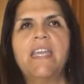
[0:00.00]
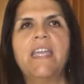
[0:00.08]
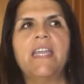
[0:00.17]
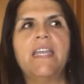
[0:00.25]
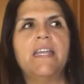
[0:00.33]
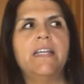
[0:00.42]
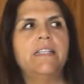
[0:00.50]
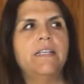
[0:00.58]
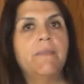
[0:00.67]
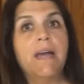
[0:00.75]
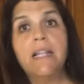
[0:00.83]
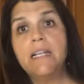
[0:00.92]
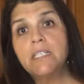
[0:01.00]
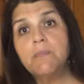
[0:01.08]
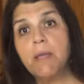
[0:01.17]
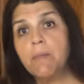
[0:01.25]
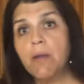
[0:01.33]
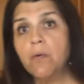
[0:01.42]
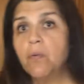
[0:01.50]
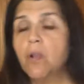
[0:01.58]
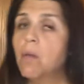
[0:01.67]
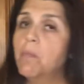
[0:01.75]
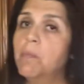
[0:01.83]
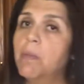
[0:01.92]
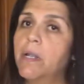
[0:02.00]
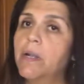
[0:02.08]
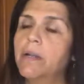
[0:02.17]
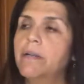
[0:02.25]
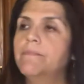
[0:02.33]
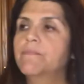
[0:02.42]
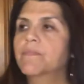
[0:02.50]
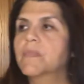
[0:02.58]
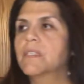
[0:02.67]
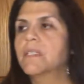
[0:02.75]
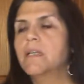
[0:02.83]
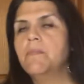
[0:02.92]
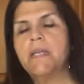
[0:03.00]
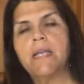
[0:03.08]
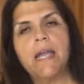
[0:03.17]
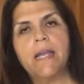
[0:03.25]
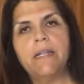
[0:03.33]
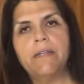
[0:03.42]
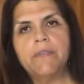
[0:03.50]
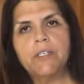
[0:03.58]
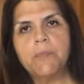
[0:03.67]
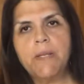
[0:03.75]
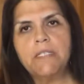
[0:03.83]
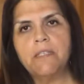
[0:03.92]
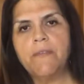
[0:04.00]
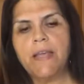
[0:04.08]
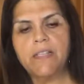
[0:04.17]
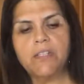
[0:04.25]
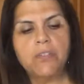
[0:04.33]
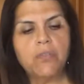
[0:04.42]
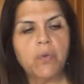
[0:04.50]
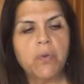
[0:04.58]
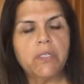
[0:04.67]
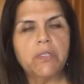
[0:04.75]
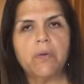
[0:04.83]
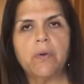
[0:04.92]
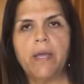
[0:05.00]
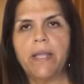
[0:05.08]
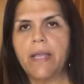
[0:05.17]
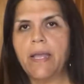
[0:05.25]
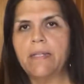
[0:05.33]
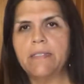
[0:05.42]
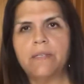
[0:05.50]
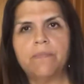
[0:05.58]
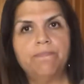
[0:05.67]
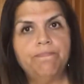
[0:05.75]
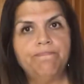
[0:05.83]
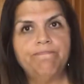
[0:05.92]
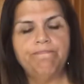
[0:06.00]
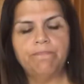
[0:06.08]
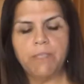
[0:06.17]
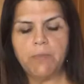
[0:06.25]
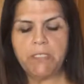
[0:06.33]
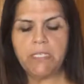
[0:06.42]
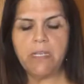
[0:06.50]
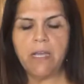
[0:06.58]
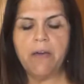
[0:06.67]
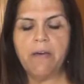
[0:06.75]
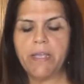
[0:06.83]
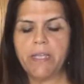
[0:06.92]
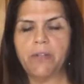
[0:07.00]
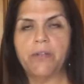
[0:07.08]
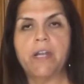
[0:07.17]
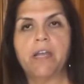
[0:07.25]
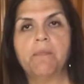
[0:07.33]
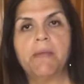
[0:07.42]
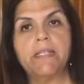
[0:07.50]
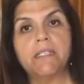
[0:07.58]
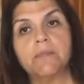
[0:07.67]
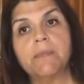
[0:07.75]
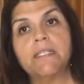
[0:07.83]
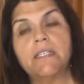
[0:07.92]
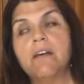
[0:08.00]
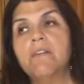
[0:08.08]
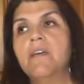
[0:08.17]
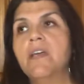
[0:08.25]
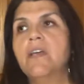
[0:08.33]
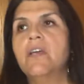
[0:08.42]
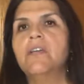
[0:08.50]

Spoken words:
And I like to make my own almond butter. It can be kind of expensive at the store. So I kind of said, let me see how I can learn how to make this myself.